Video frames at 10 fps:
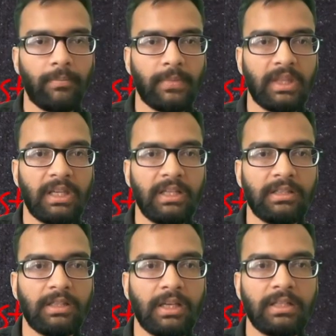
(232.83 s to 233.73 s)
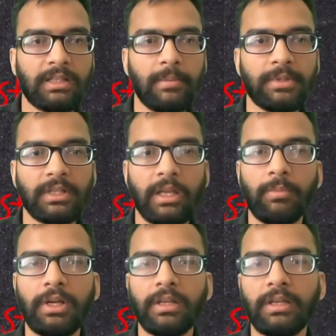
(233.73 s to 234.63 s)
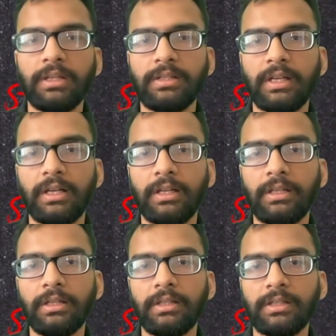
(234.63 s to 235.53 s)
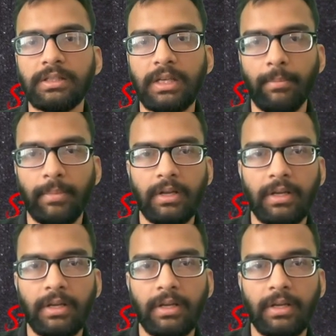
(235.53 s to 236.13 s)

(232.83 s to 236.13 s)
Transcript: these three steps can be done in a single step.